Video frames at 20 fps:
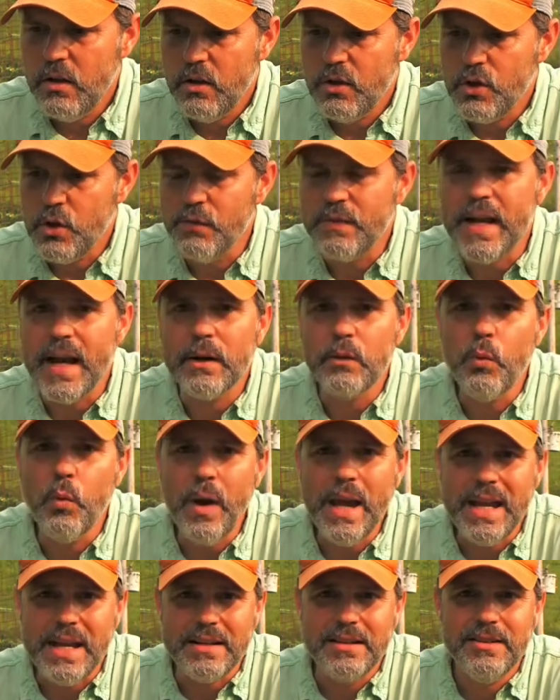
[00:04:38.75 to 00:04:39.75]
you've got to
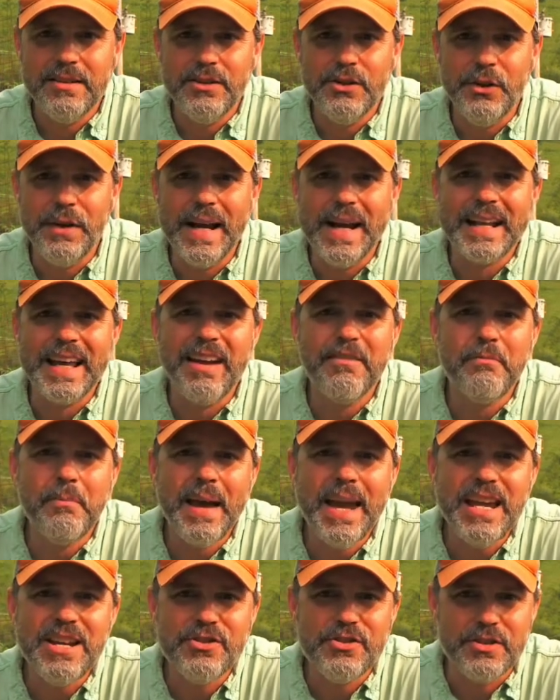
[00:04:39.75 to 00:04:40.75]
wait. You got to have
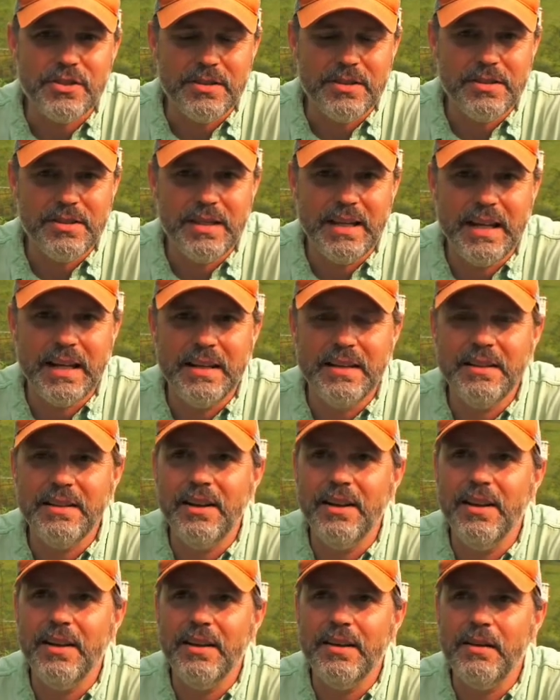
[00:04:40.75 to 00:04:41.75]
patience, and
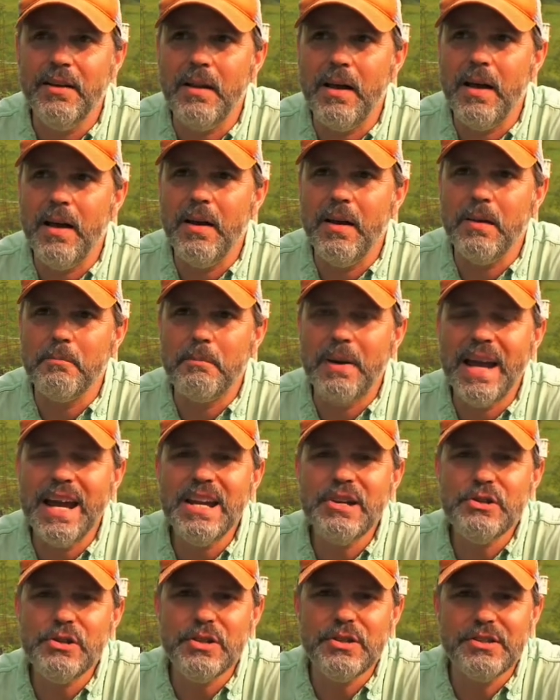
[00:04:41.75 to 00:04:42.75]

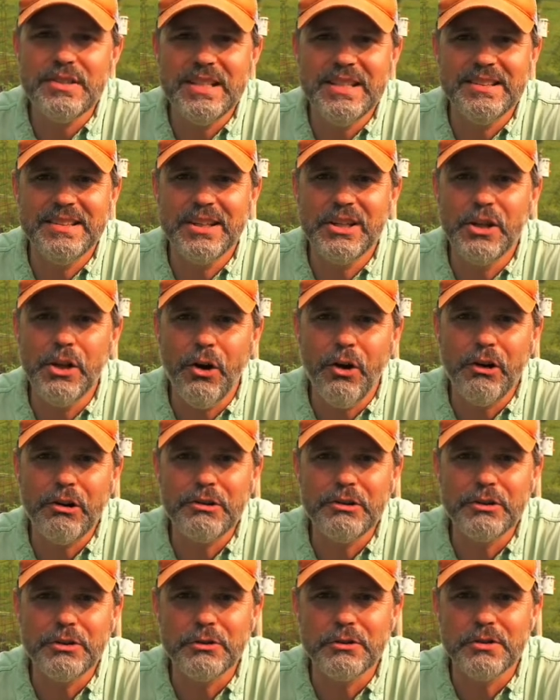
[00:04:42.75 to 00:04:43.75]
patience is a
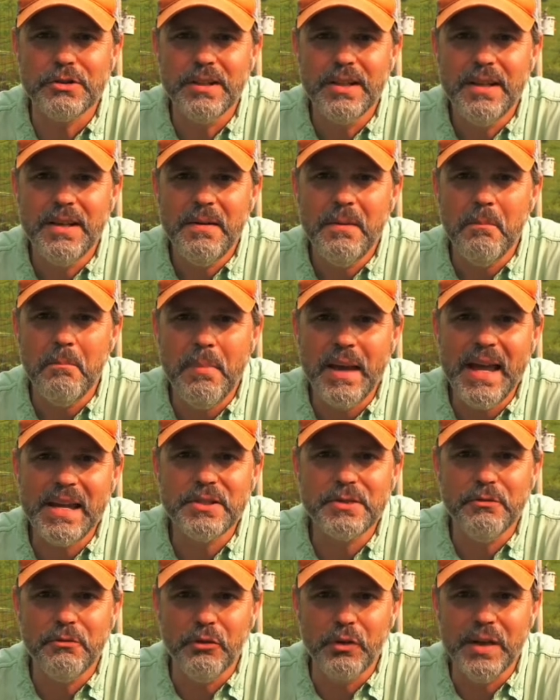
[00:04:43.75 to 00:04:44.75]
gardener's
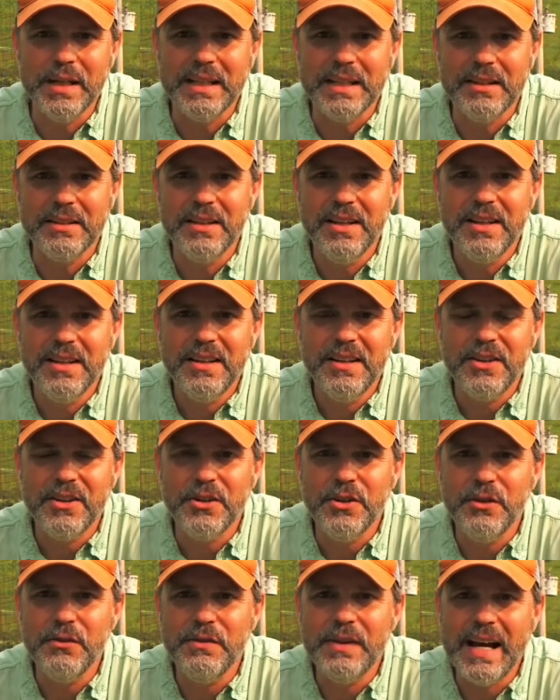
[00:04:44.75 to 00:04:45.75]
best friend.
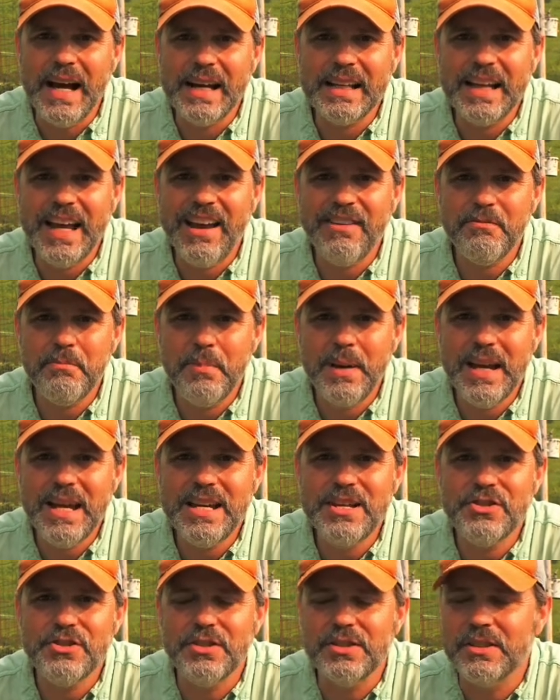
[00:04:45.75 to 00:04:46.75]
You've got to have
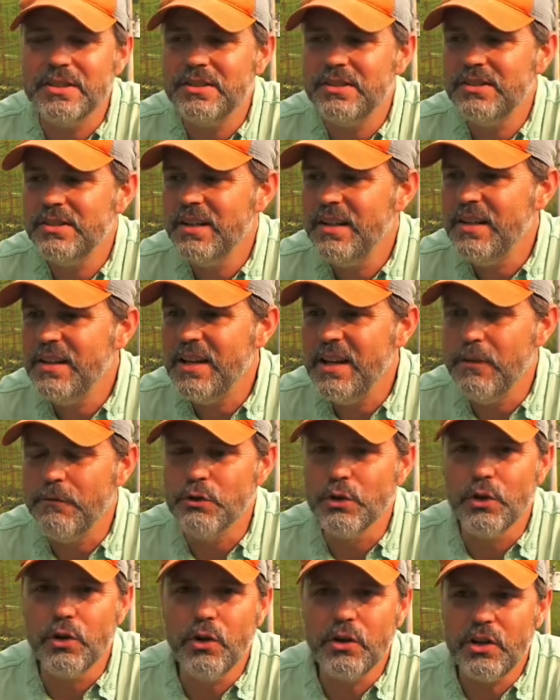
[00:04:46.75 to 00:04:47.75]
patience
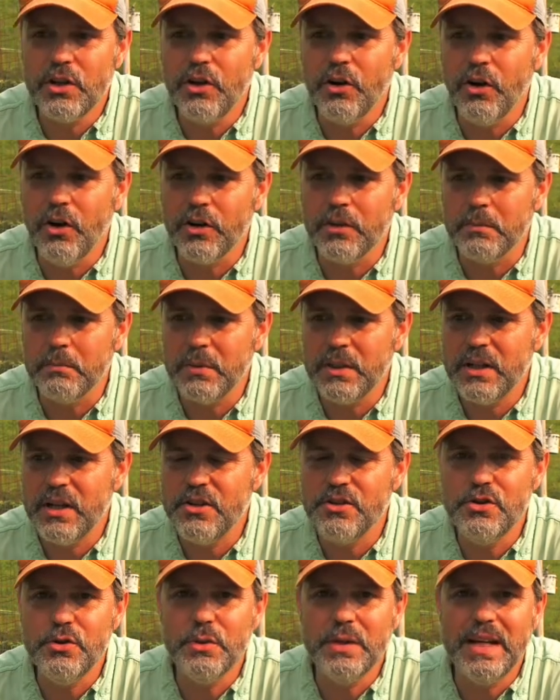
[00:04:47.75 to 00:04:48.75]
if you're going to garden,
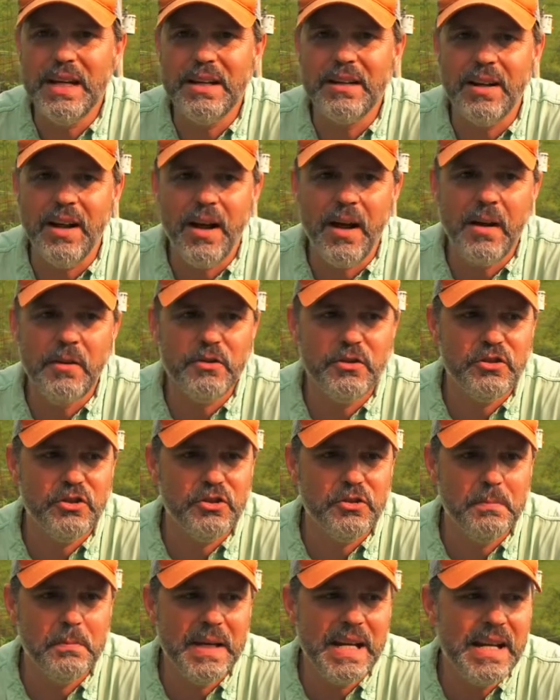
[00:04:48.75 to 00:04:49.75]
because you cannot
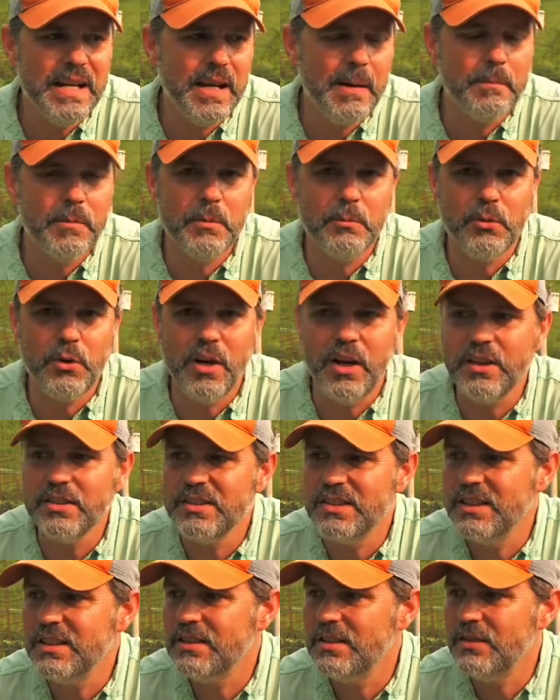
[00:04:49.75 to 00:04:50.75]
speed up the
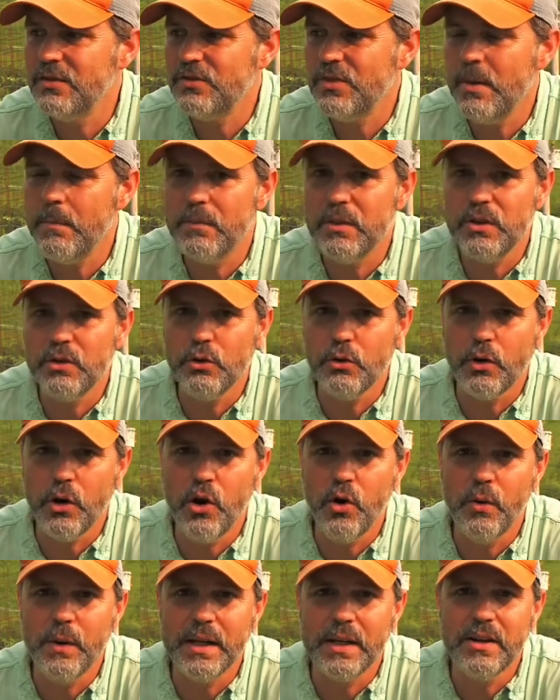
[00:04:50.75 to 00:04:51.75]
process of something
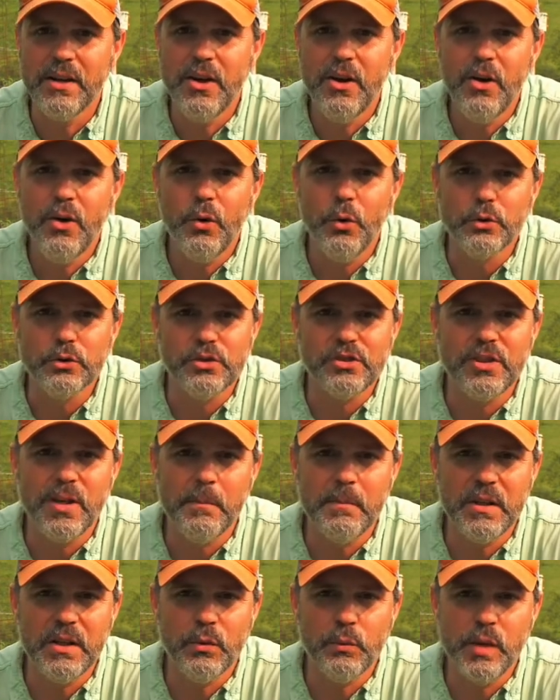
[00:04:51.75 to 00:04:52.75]
growing or
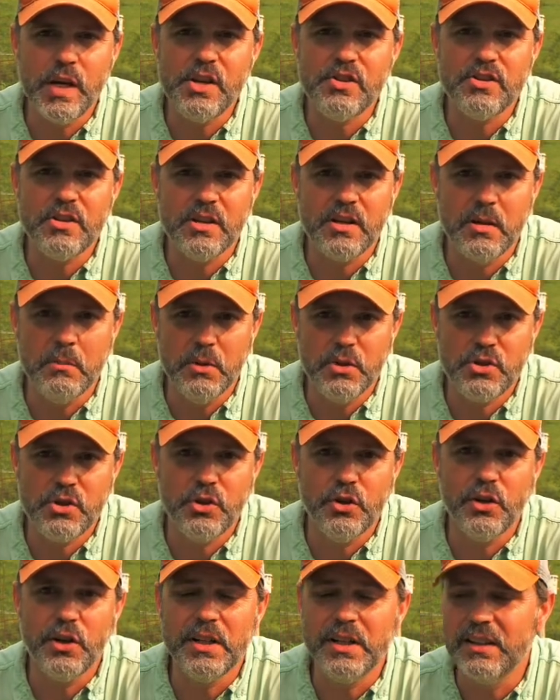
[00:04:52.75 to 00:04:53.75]
something reaching a
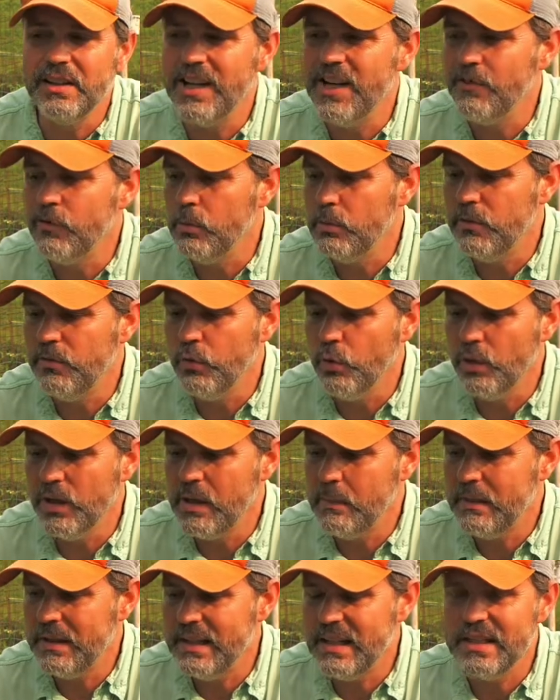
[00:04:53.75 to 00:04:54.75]
maturity level before
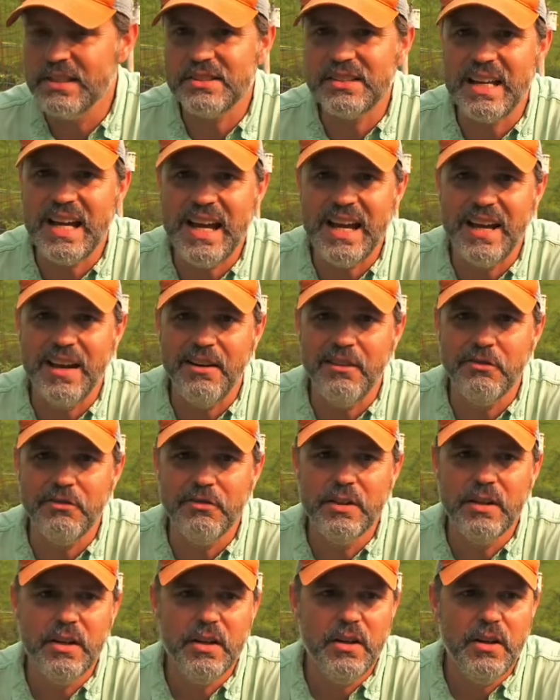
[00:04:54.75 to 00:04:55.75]
it begins to have
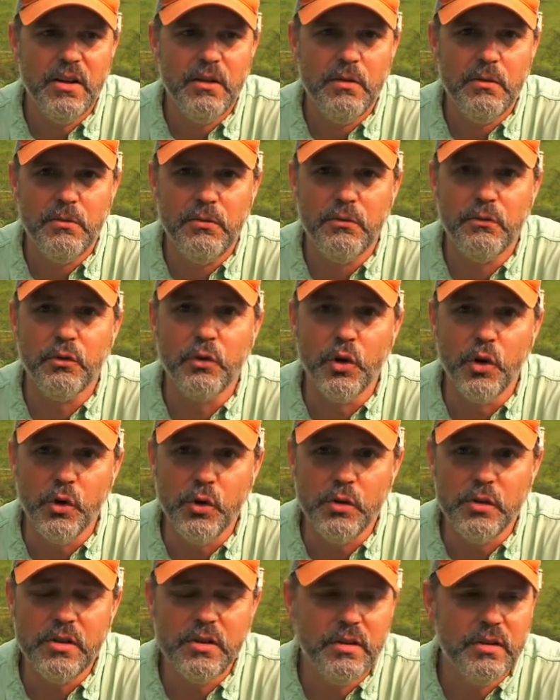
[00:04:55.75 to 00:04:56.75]

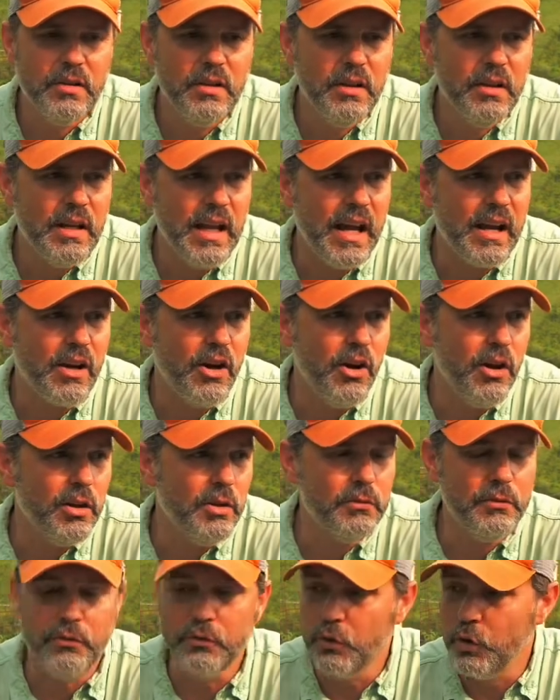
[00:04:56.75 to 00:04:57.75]
fruit. I call
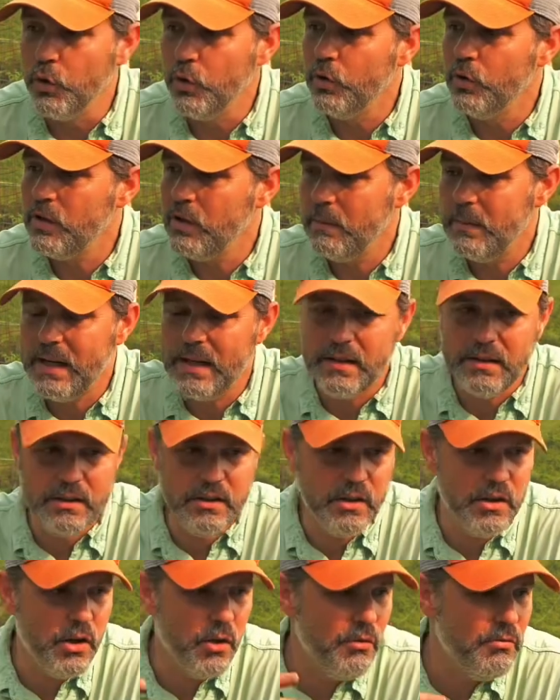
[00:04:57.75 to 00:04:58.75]
it fruit. I mean,
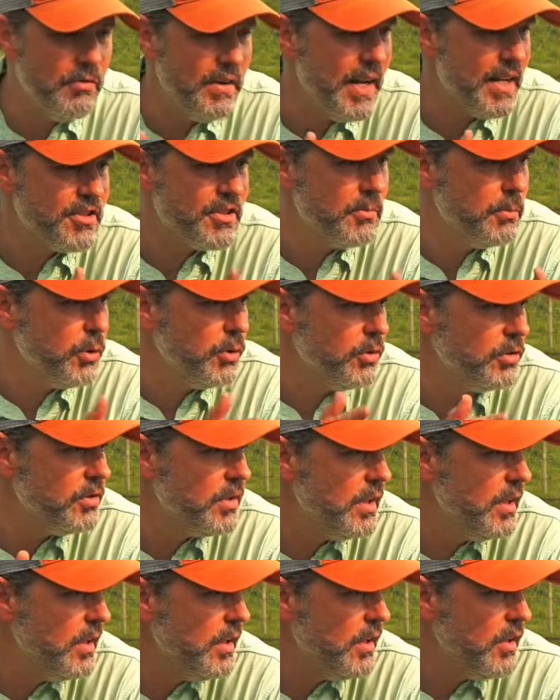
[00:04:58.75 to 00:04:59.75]
vegetables
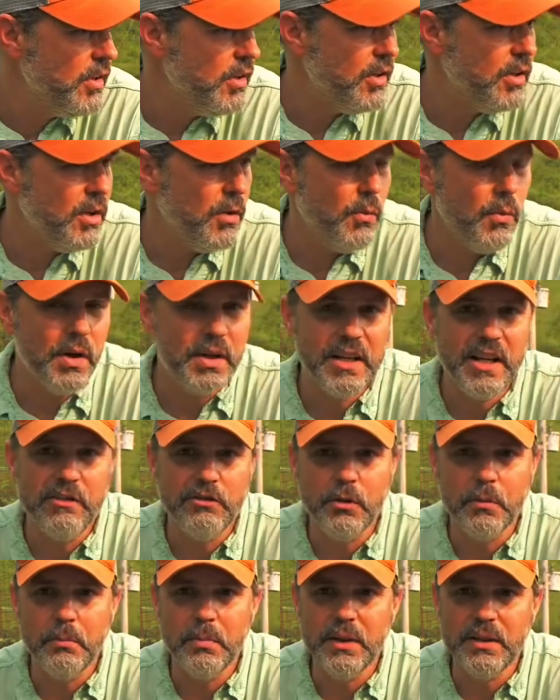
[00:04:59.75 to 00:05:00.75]
you know,
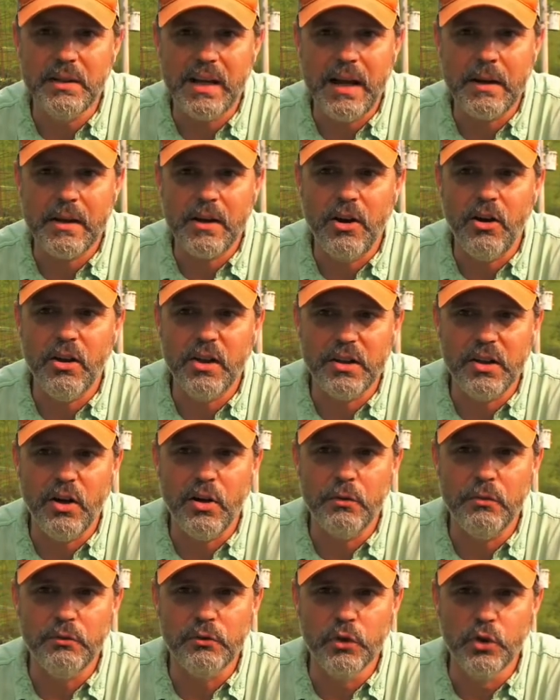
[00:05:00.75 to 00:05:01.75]
whatever, but I call it
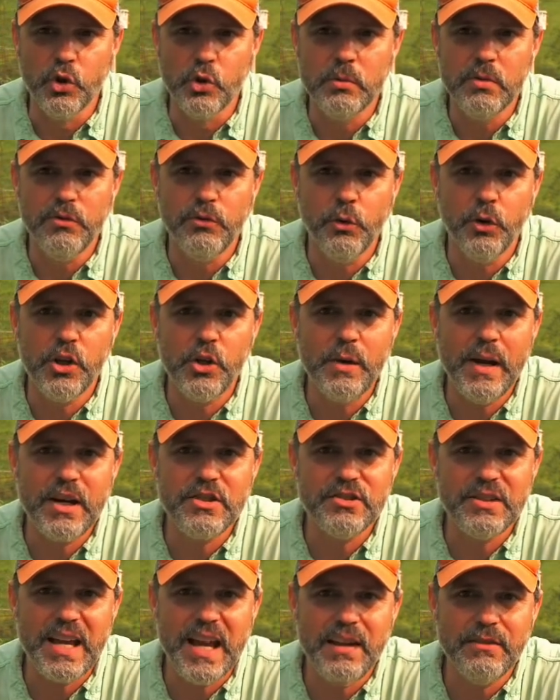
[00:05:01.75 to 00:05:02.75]
all fruit before you
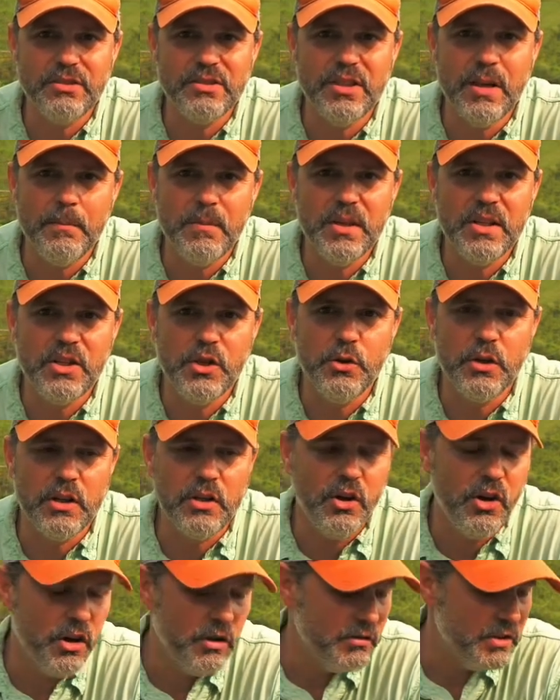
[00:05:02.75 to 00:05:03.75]
actually have something you can
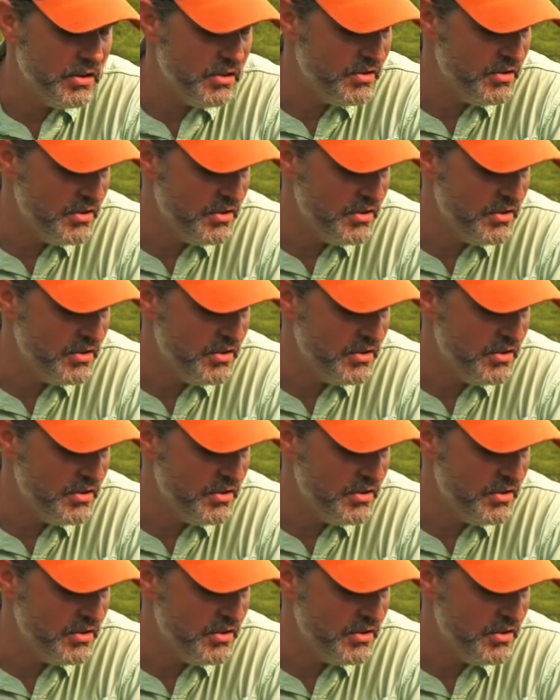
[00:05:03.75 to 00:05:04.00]
harvest.